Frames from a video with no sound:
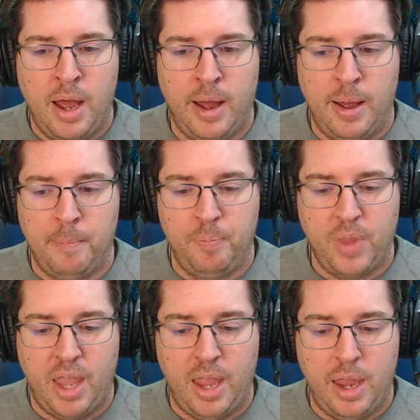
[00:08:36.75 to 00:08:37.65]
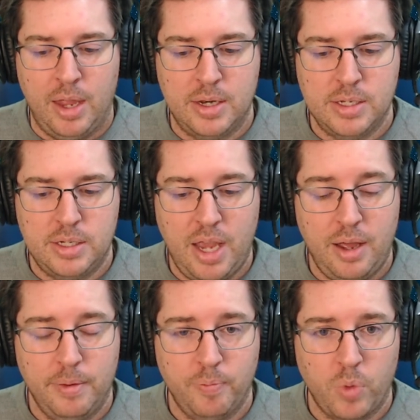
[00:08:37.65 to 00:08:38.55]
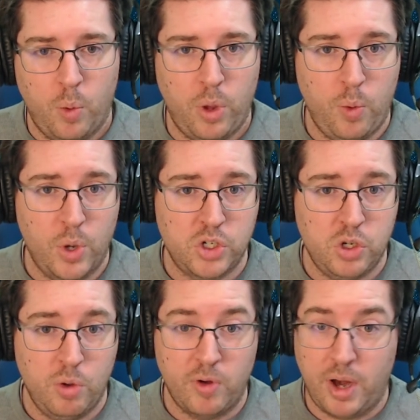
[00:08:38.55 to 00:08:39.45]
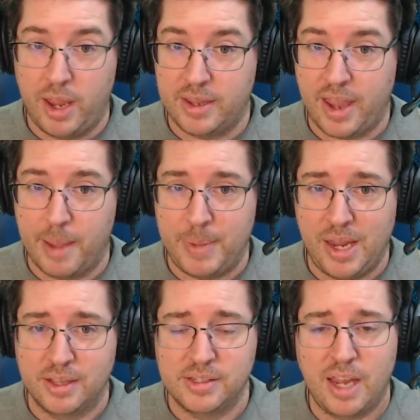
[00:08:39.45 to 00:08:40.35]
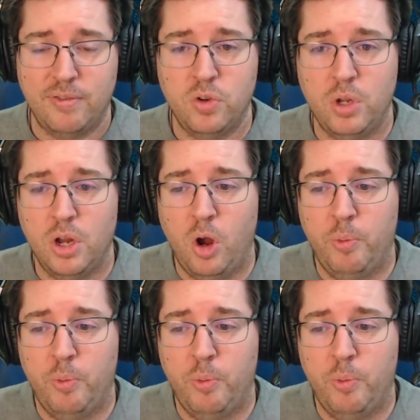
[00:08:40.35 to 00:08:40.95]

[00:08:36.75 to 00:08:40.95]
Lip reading: And yeah, we wish you a very happy and safe New Year.